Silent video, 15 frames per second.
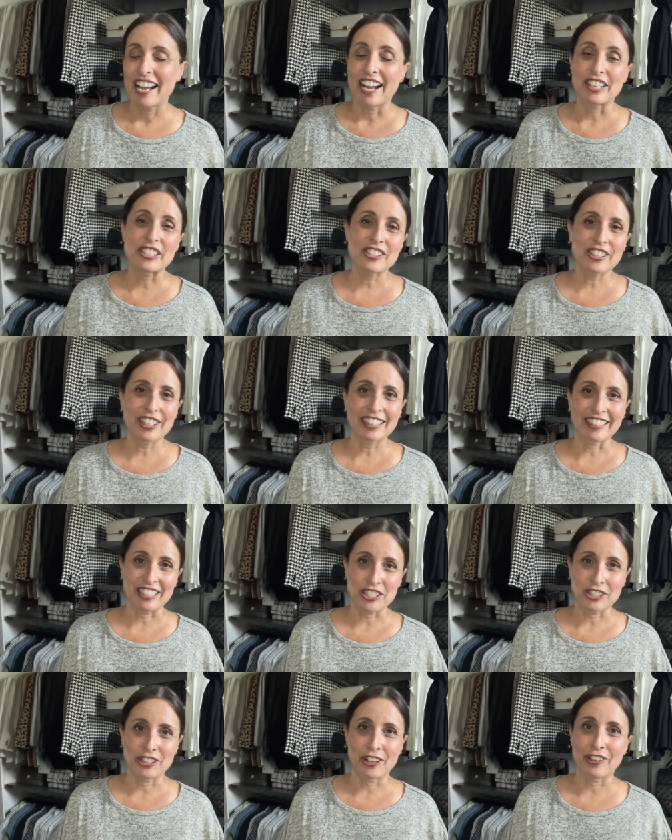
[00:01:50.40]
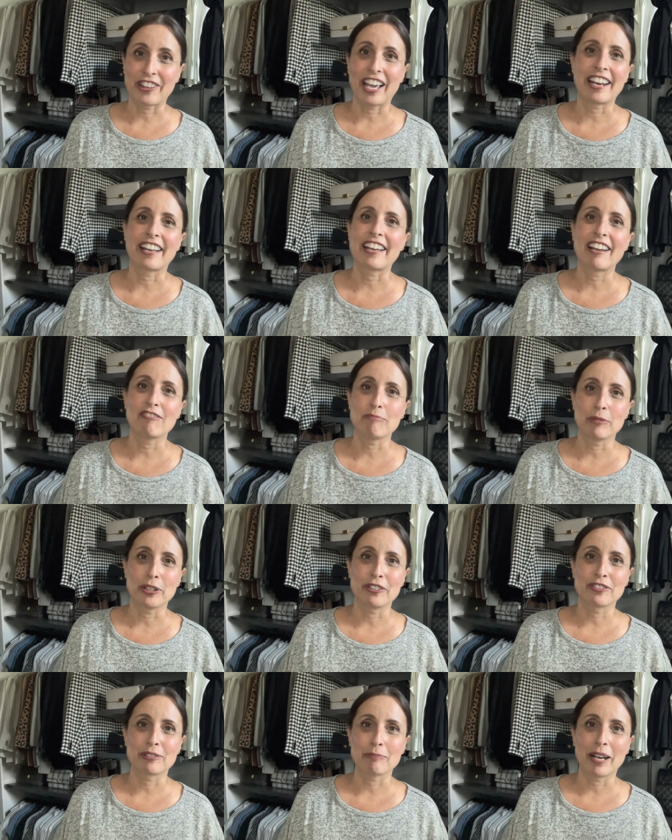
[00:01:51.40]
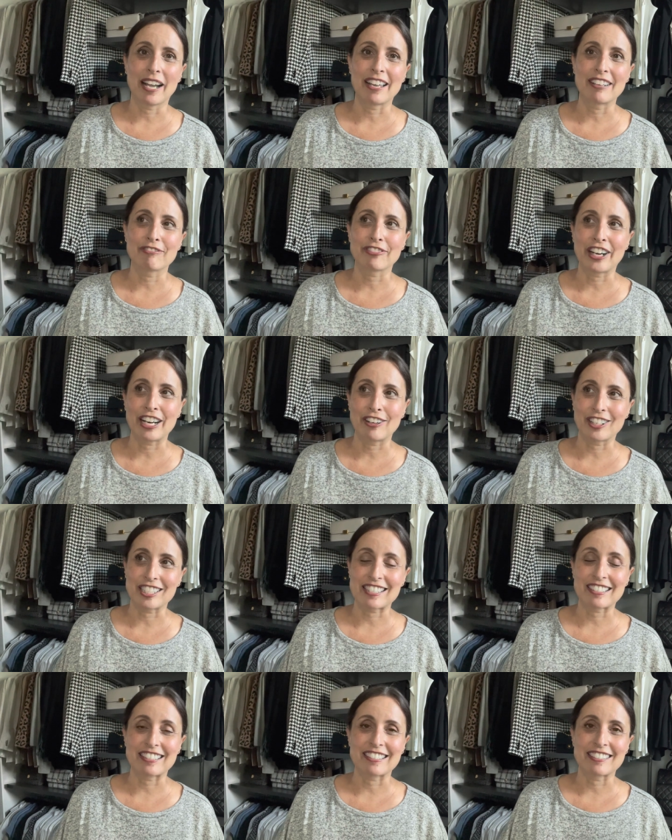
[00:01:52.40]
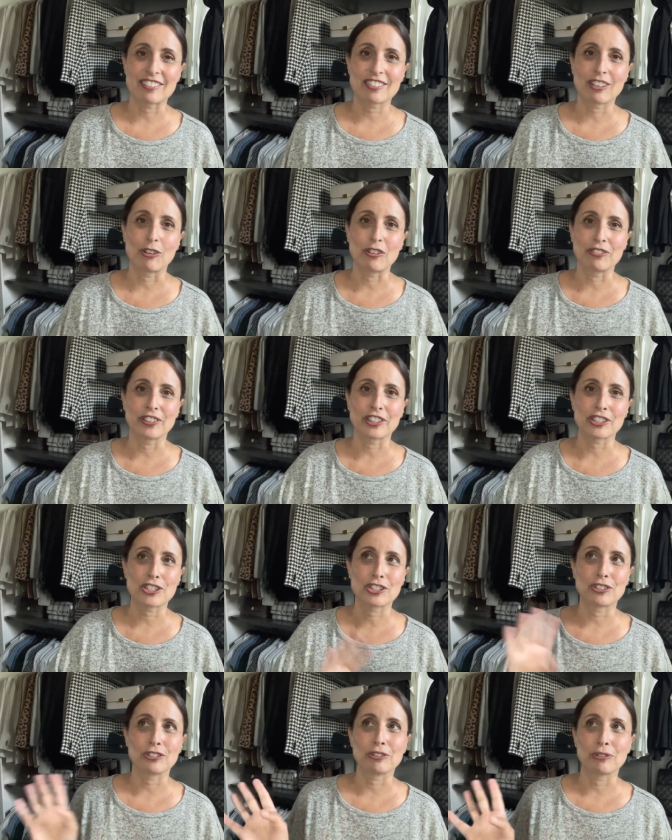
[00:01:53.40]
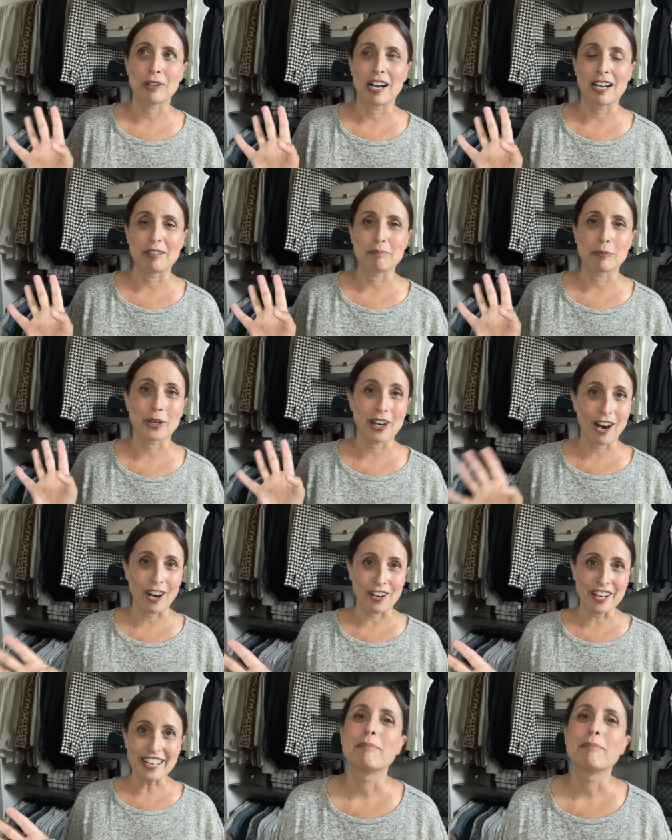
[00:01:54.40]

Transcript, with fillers: I just thought I'd let you know that I have moved my fragrances over to um, Mercari.